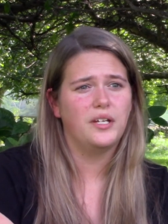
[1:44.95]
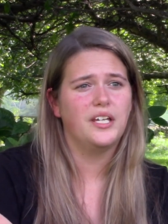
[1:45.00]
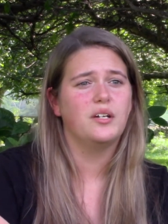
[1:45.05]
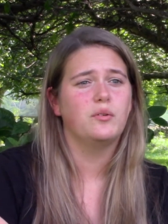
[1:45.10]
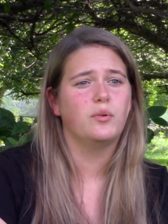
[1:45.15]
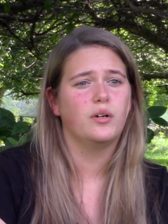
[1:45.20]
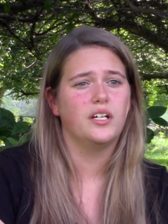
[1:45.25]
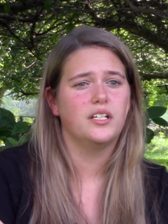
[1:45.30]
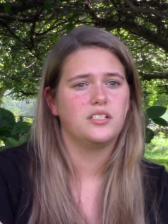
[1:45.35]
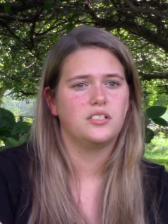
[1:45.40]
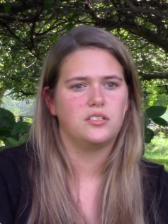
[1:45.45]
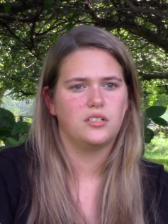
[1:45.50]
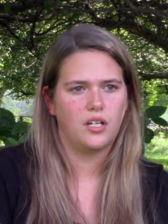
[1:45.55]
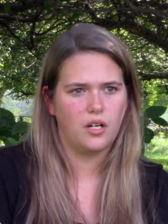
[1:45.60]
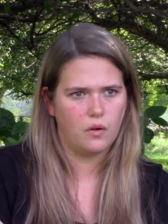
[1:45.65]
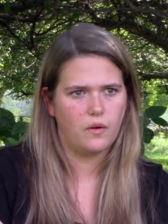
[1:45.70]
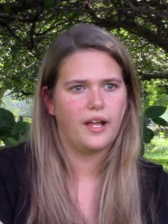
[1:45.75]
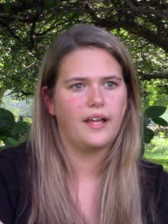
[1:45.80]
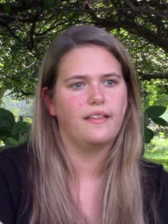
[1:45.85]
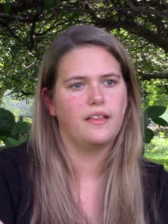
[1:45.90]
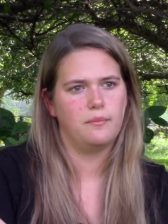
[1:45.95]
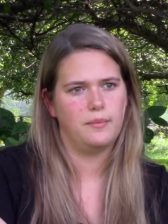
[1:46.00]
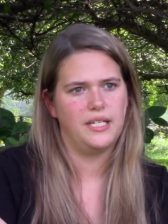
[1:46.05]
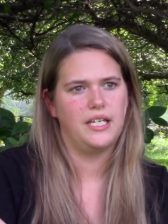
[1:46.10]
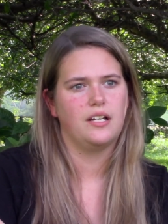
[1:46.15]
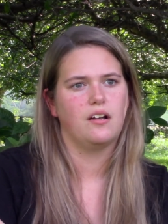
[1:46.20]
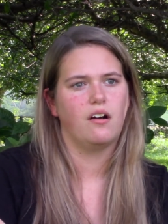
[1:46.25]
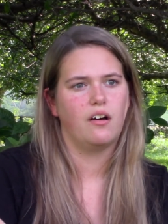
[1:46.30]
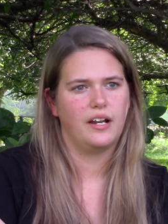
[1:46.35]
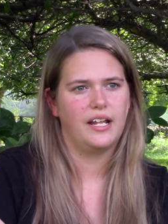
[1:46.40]
It was, okay, let me
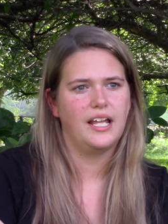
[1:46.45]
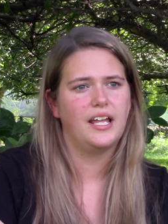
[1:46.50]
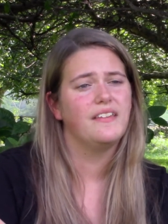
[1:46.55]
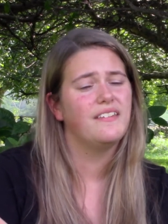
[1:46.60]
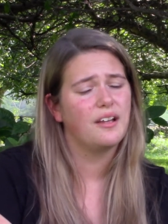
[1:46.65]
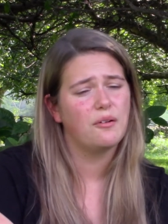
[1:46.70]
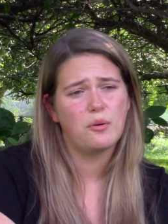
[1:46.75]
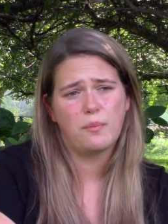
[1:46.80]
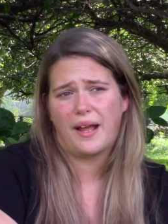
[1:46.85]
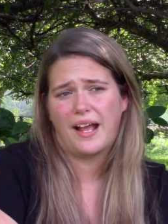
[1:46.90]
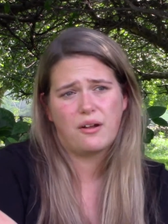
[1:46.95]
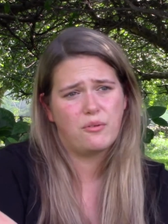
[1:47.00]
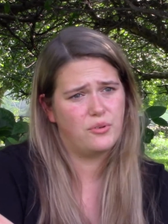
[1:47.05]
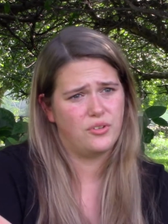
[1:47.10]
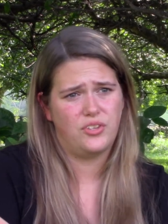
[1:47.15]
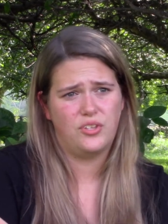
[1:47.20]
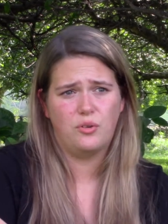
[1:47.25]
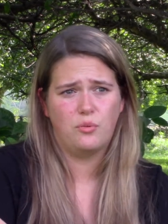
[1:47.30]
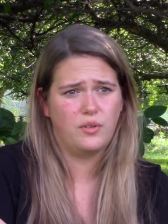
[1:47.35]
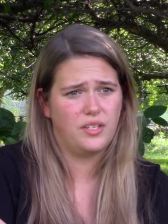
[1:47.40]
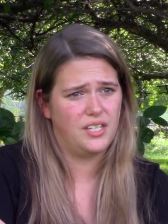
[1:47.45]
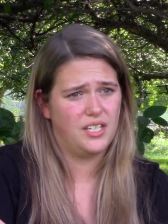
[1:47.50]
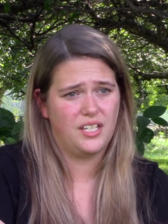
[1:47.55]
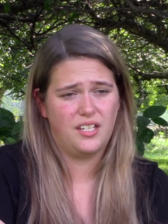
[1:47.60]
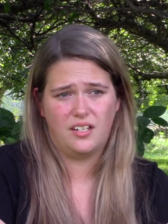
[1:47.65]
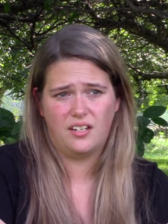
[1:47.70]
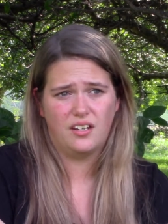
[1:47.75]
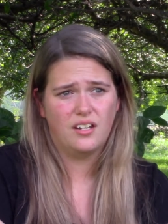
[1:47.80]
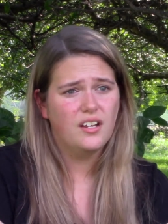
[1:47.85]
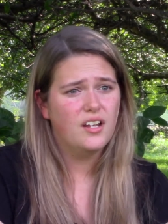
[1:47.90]
get on it. And they were back with you
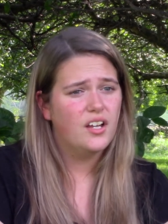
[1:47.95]
within,